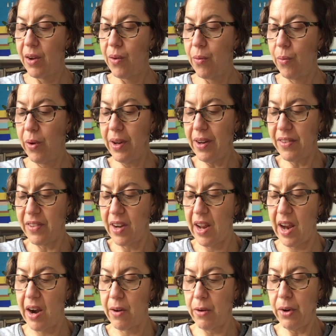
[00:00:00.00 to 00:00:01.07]
What is an
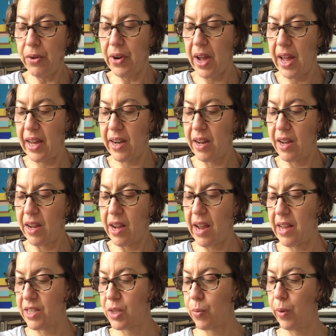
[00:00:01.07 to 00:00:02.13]
aeronaut?
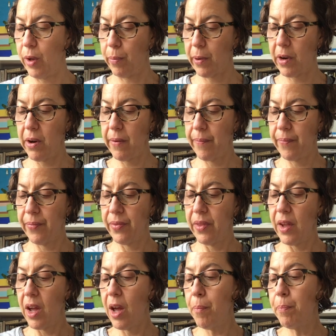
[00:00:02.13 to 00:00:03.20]
Asked Wilbur.
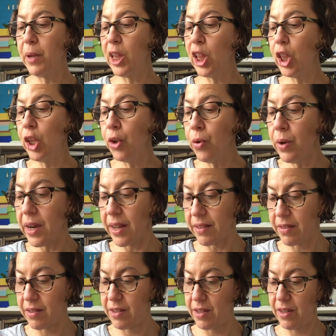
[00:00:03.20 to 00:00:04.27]
A
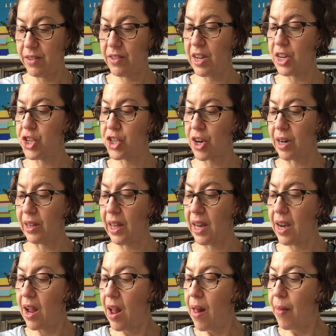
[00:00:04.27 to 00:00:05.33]
balloonist, said
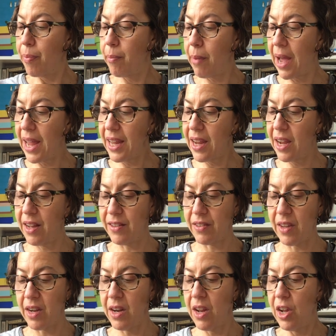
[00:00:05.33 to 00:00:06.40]
Charlotte. My
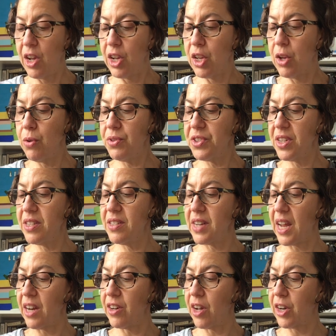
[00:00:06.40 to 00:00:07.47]
cousin used to
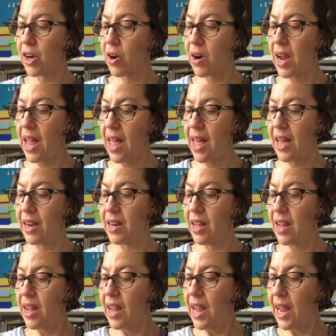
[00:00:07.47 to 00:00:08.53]
stand on her head
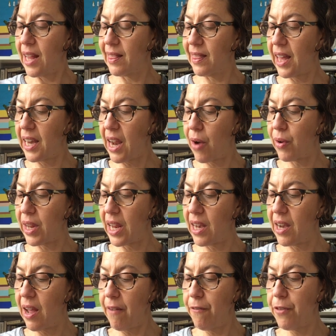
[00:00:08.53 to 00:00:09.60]
and let out
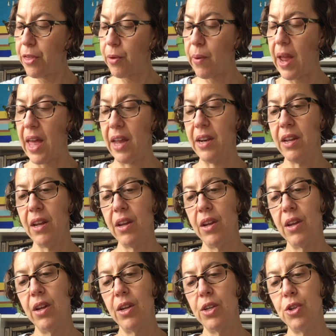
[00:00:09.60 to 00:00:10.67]
enough thread
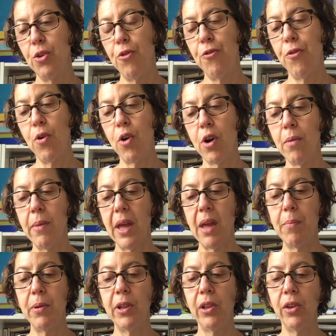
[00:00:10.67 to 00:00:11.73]
to form a
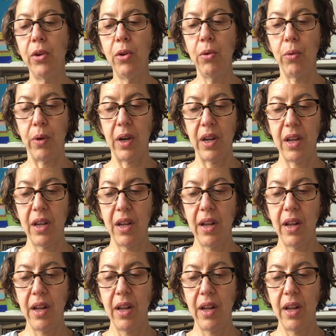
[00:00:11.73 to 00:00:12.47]
balloon.